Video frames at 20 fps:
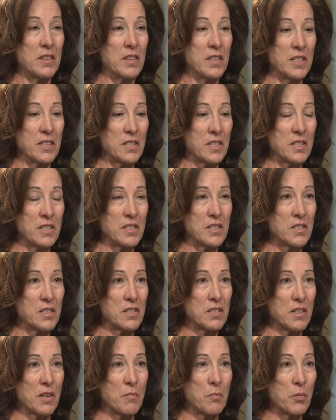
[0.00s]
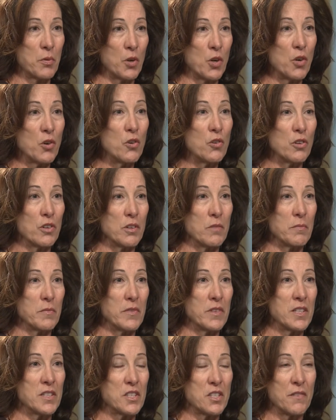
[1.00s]
this is a program
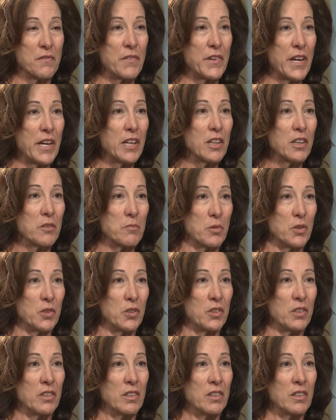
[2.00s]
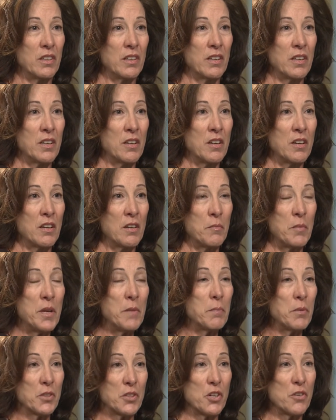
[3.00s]
that's available.
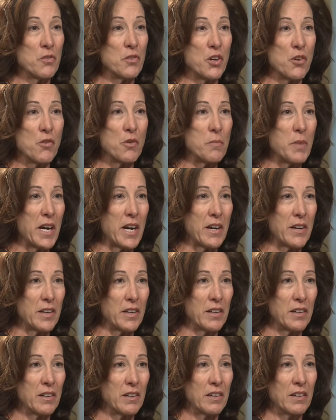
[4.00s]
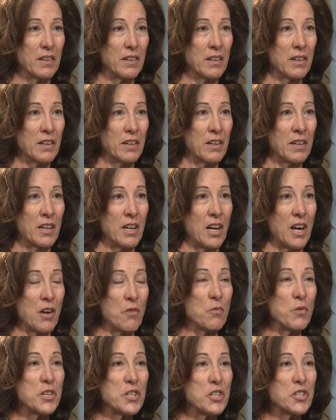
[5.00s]
People don't know about it. I
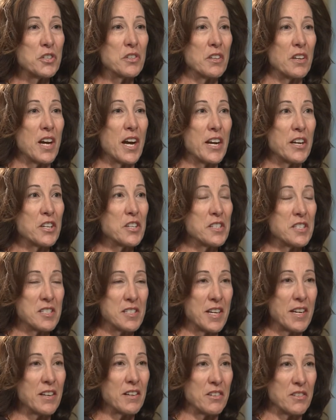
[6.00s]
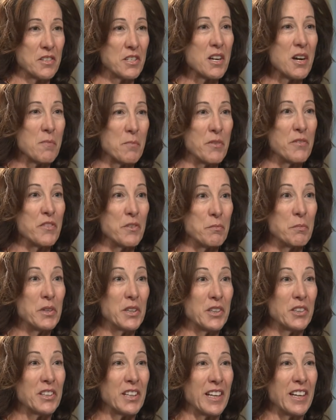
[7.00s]
wish I could stand on top of a
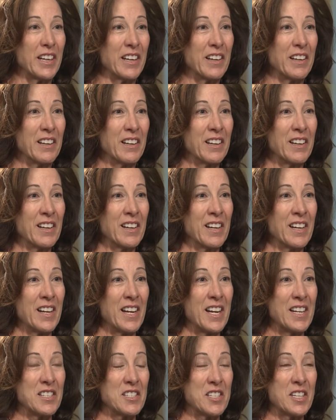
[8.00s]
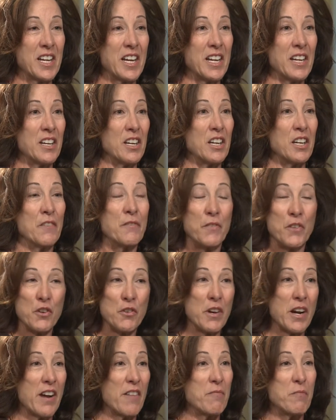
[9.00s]
building and say, if
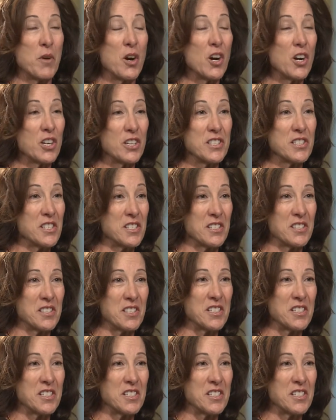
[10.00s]
you have Parkinson's